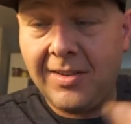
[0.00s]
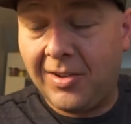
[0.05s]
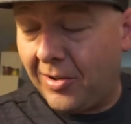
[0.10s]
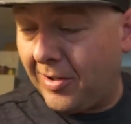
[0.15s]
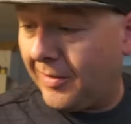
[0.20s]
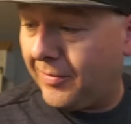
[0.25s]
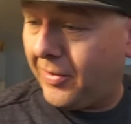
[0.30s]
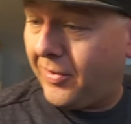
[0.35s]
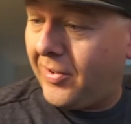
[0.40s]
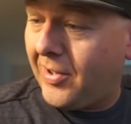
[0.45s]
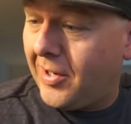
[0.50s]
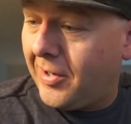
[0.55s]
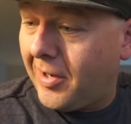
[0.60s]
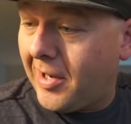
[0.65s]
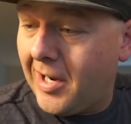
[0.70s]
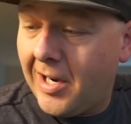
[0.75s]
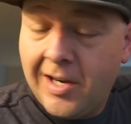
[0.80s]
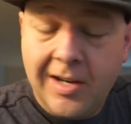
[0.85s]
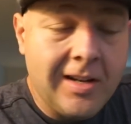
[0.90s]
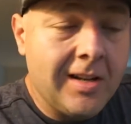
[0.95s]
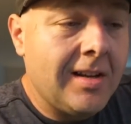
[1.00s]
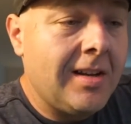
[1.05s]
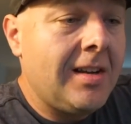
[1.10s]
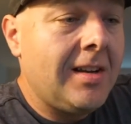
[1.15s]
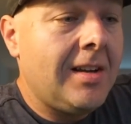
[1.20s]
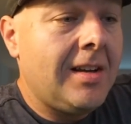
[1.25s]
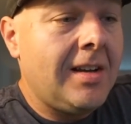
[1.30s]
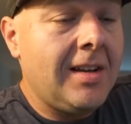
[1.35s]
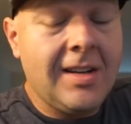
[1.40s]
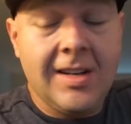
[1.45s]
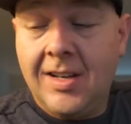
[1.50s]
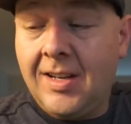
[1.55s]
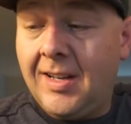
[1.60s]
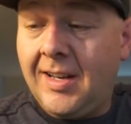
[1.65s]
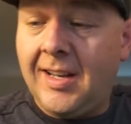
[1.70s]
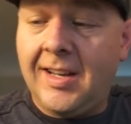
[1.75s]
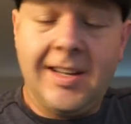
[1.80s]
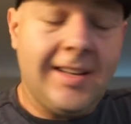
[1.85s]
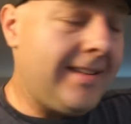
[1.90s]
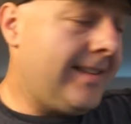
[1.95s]
Turn off the soldering iron.
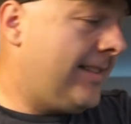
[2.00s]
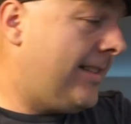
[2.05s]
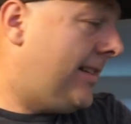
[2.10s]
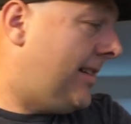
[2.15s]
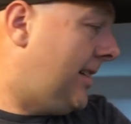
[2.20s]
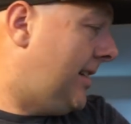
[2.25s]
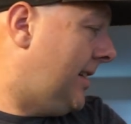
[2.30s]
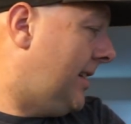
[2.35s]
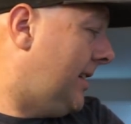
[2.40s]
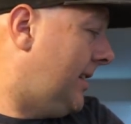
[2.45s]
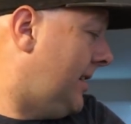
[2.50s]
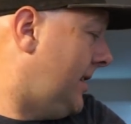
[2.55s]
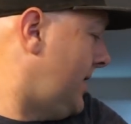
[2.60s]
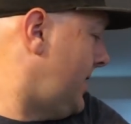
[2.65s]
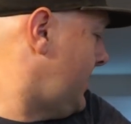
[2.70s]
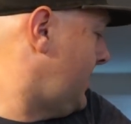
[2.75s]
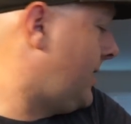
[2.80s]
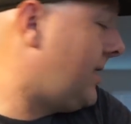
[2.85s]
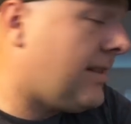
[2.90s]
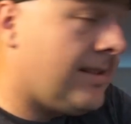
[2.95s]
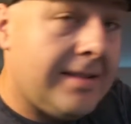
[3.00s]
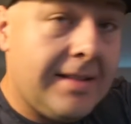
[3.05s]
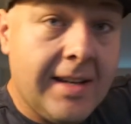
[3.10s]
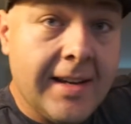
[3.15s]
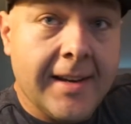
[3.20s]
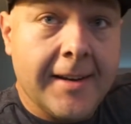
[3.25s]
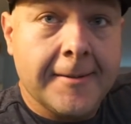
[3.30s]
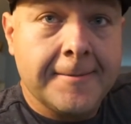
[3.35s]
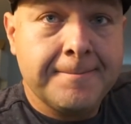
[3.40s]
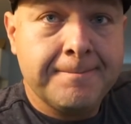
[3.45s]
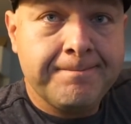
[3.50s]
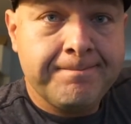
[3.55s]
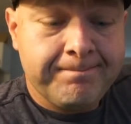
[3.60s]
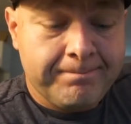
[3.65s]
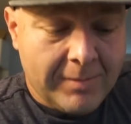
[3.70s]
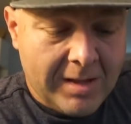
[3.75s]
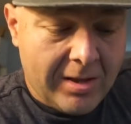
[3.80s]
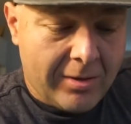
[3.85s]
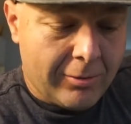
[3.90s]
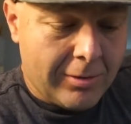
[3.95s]
And uh, yeah,
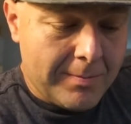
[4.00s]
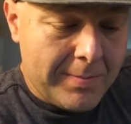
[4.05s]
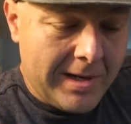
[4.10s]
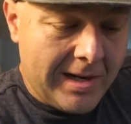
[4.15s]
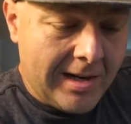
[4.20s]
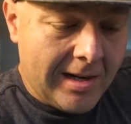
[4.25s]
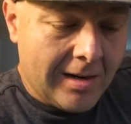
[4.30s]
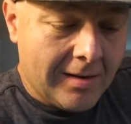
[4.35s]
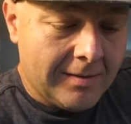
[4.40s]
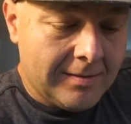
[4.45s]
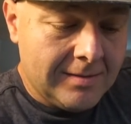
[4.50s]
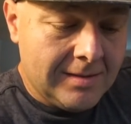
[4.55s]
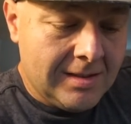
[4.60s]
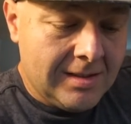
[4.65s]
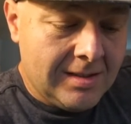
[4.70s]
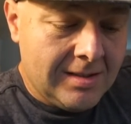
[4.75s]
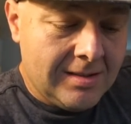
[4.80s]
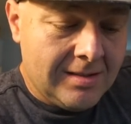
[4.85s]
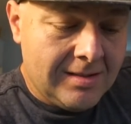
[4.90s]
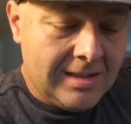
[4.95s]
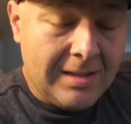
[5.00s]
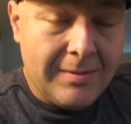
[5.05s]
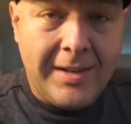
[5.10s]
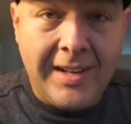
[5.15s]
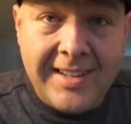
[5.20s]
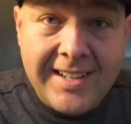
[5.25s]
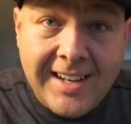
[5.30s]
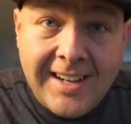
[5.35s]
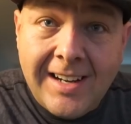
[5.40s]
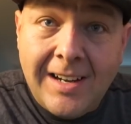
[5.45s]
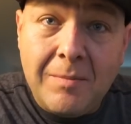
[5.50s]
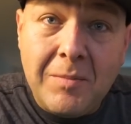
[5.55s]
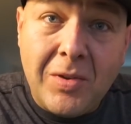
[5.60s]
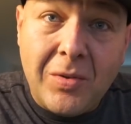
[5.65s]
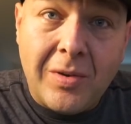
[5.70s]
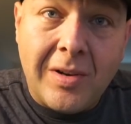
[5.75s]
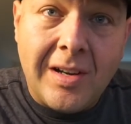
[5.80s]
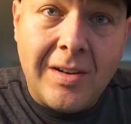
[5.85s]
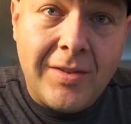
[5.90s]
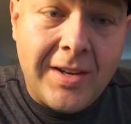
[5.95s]
another repair. How many
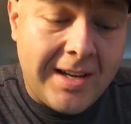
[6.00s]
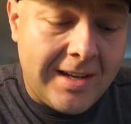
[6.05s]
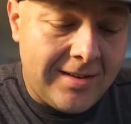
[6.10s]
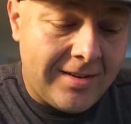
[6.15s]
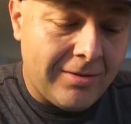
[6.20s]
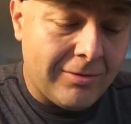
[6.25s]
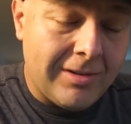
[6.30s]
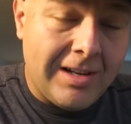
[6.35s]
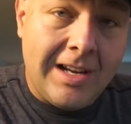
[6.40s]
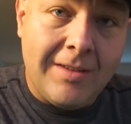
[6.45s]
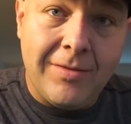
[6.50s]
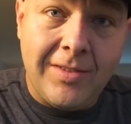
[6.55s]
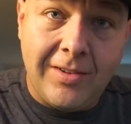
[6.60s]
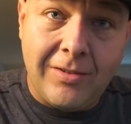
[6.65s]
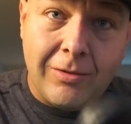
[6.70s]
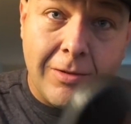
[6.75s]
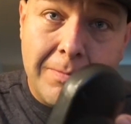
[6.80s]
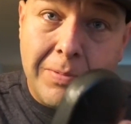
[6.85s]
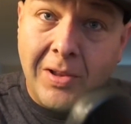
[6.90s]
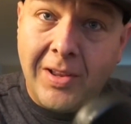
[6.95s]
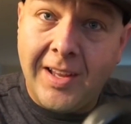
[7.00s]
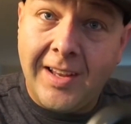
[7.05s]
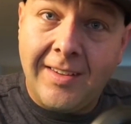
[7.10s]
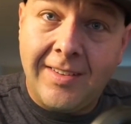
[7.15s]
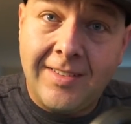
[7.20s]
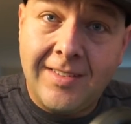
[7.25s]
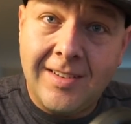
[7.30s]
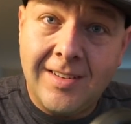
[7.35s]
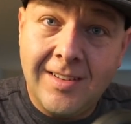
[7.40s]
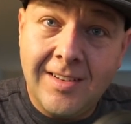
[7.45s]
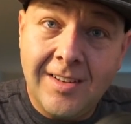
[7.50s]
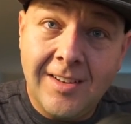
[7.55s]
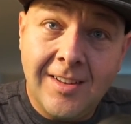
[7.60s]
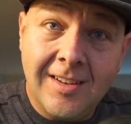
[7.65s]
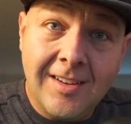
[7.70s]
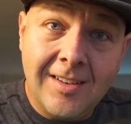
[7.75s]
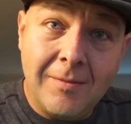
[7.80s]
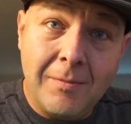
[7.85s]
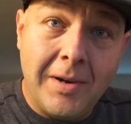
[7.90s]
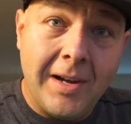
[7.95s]
times would I have had to have this replaced
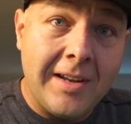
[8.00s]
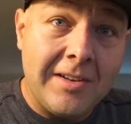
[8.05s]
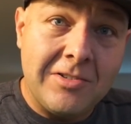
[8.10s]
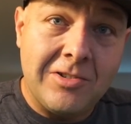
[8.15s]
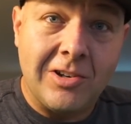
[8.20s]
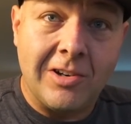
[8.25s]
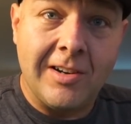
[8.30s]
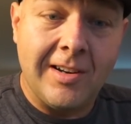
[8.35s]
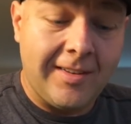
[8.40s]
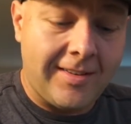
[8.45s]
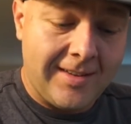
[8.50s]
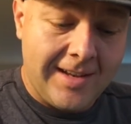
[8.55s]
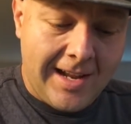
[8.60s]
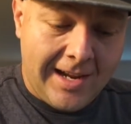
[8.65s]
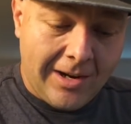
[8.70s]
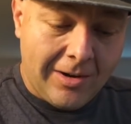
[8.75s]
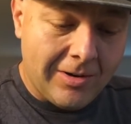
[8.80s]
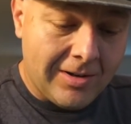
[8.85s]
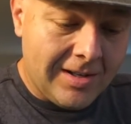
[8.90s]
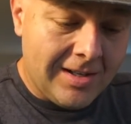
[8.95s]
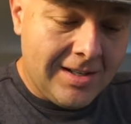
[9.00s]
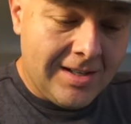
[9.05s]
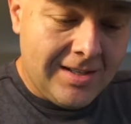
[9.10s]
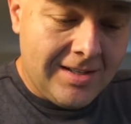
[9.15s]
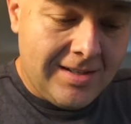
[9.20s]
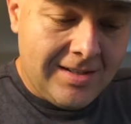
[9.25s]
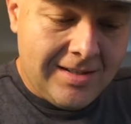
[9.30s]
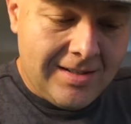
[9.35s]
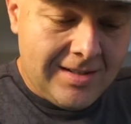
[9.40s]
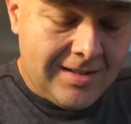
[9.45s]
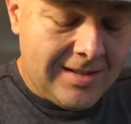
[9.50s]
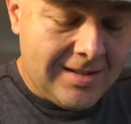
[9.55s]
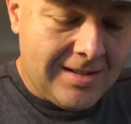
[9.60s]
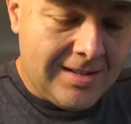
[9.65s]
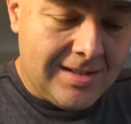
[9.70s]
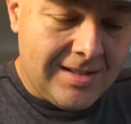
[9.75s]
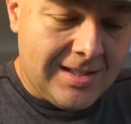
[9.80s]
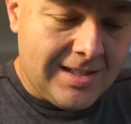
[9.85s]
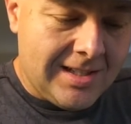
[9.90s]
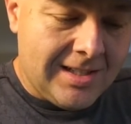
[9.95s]
by insurance now?
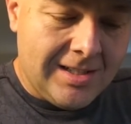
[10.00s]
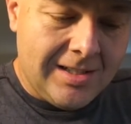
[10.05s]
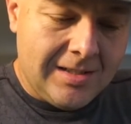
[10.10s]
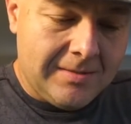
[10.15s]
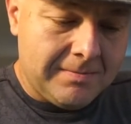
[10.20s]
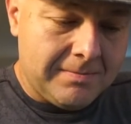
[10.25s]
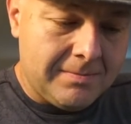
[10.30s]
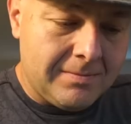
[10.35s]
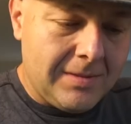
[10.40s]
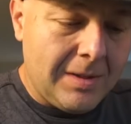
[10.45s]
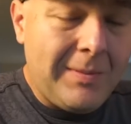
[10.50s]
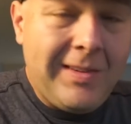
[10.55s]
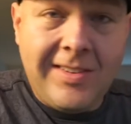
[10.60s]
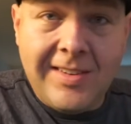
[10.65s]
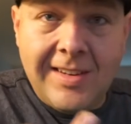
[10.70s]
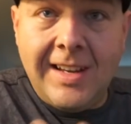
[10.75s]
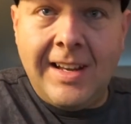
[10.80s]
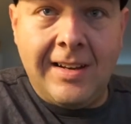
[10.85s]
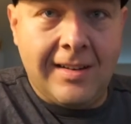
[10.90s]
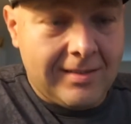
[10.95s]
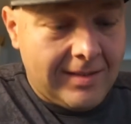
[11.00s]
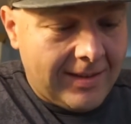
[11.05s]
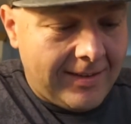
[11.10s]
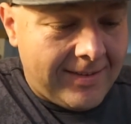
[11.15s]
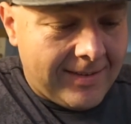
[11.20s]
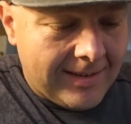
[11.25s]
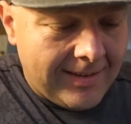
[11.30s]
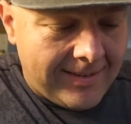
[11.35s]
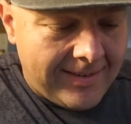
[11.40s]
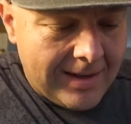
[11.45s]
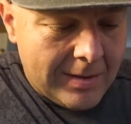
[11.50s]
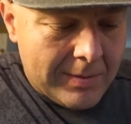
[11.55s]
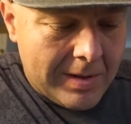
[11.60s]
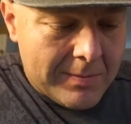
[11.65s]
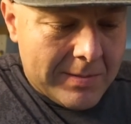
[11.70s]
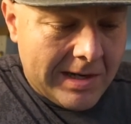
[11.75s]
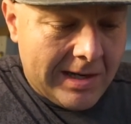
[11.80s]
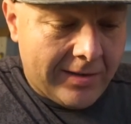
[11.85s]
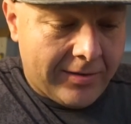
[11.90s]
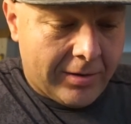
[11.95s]
Um, let me here. Let's let's see how many
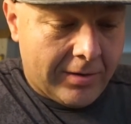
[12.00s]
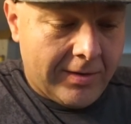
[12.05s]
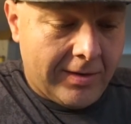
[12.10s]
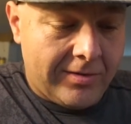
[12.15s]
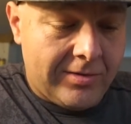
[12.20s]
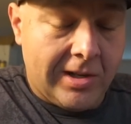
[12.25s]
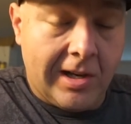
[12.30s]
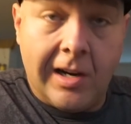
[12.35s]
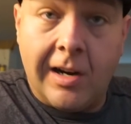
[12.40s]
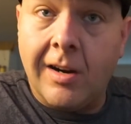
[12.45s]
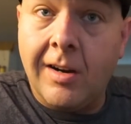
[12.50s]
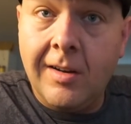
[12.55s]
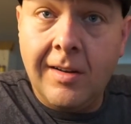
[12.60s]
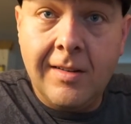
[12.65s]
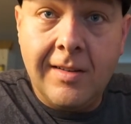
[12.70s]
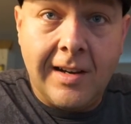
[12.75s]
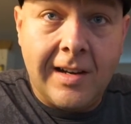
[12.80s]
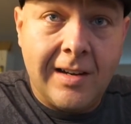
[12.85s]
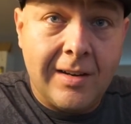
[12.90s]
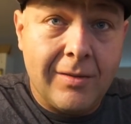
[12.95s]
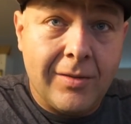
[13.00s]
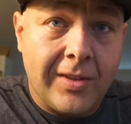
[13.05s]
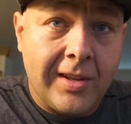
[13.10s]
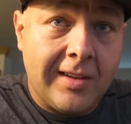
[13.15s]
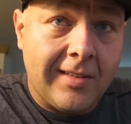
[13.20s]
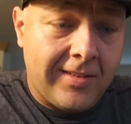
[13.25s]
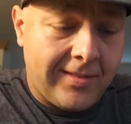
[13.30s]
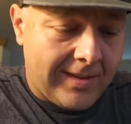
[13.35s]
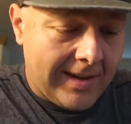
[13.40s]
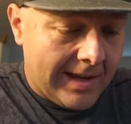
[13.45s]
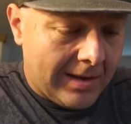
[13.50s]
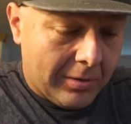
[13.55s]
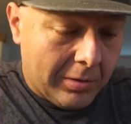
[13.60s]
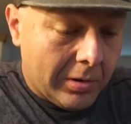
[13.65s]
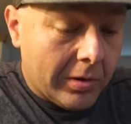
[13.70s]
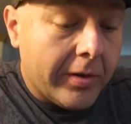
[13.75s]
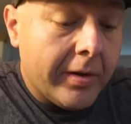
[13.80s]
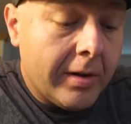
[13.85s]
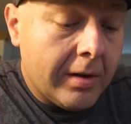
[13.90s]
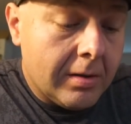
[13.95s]
miles are on this chair. I don't even think it's that
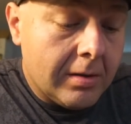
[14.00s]
old.